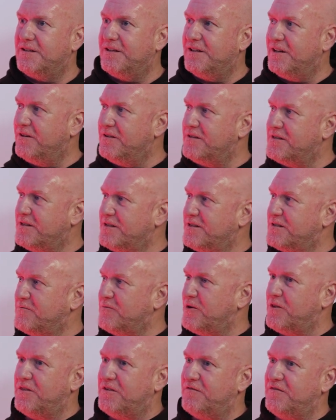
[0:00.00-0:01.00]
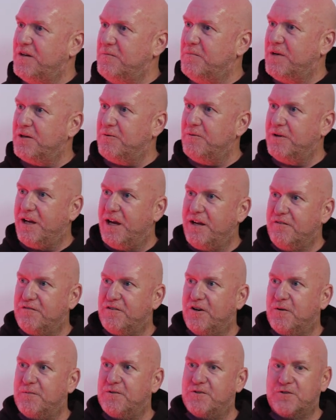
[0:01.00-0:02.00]
You know, this is what the feedback we're getting
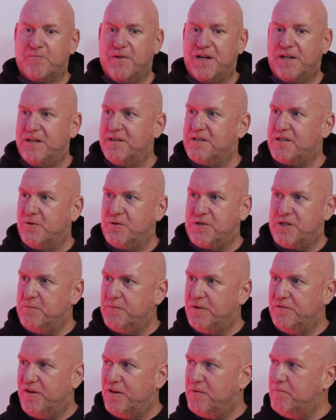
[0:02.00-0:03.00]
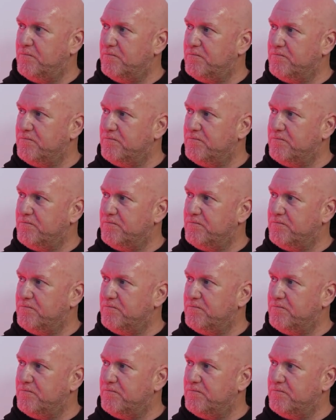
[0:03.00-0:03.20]
from. We just make it so simple for them.